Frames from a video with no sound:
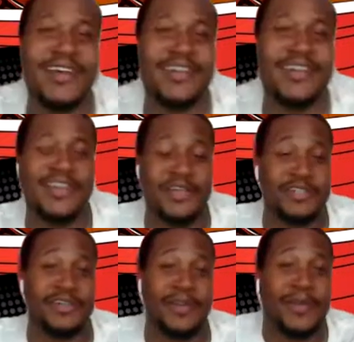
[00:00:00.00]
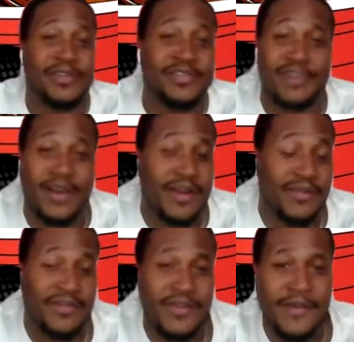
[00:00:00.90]
good next year coming out the draft.
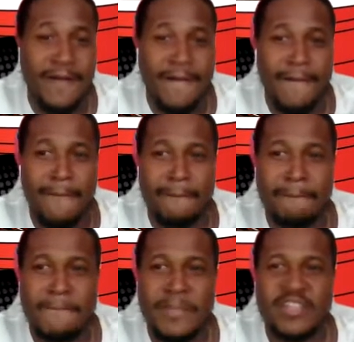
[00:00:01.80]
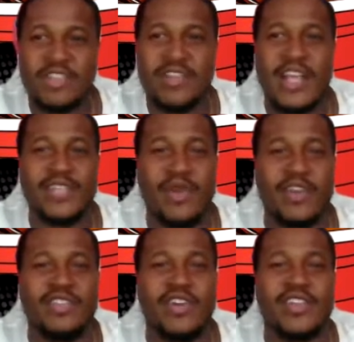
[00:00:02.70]
So that's why you
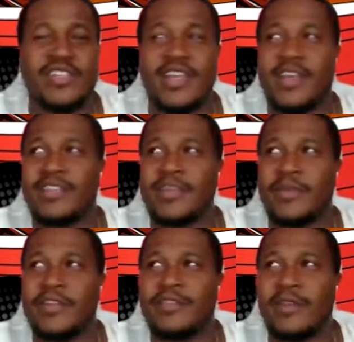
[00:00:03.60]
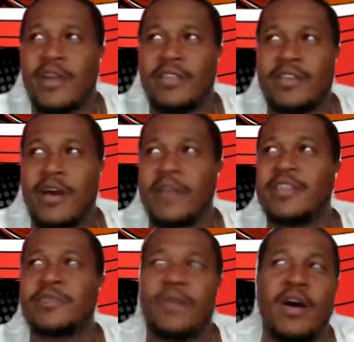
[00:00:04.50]
start seeing some of these
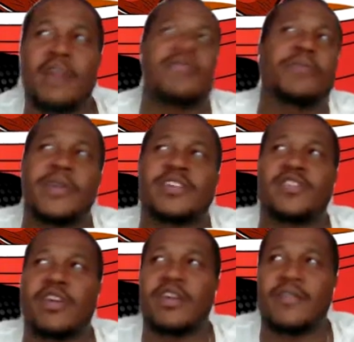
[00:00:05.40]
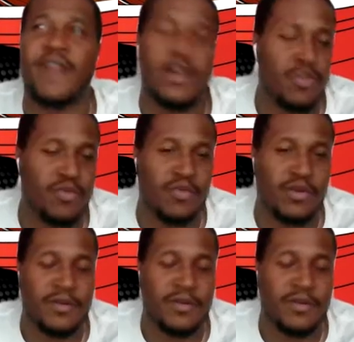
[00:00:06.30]
other picks start getting valued more.